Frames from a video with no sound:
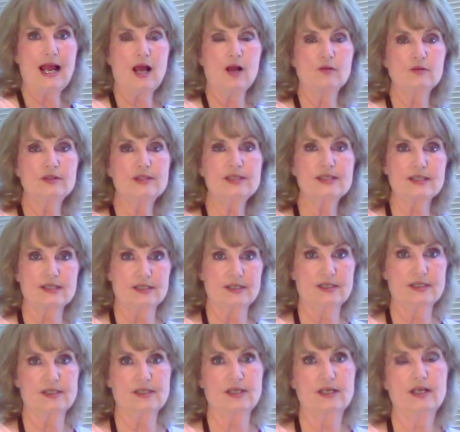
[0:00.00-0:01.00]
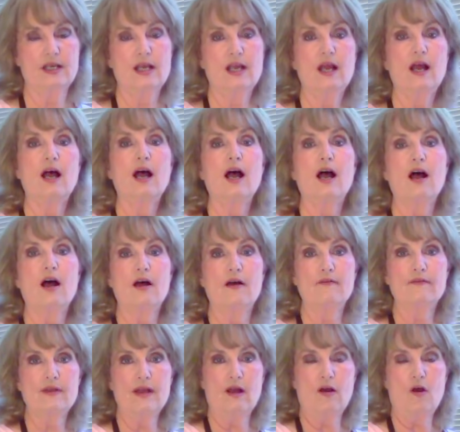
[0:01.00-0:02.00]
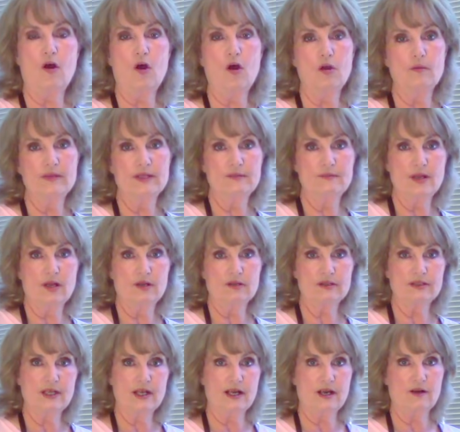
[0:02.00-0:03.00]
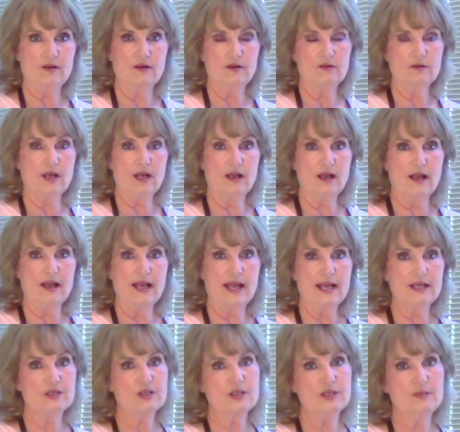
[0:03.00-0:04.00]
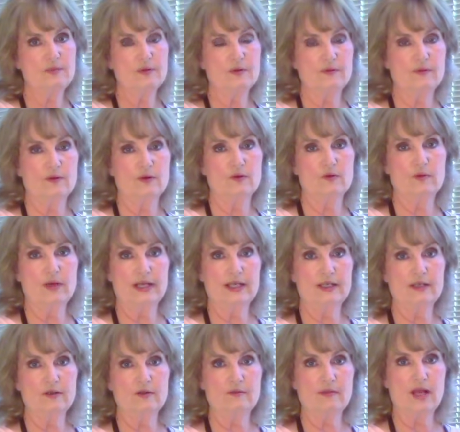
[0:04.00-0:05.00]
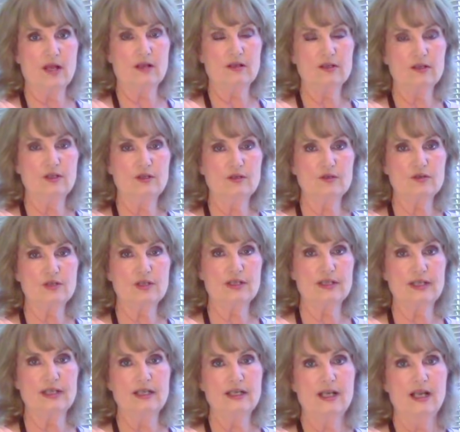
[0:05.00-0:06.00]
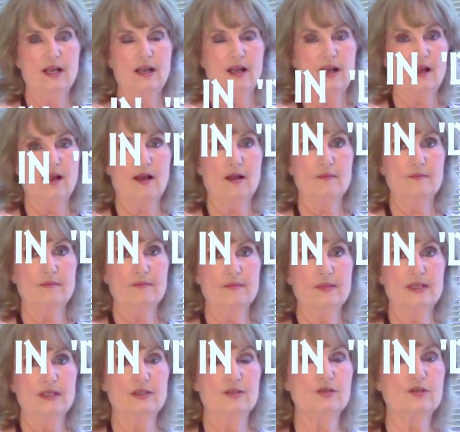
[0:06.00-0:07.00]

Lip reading: ounces of almond milk. Now, I actually prefer regular milk usually in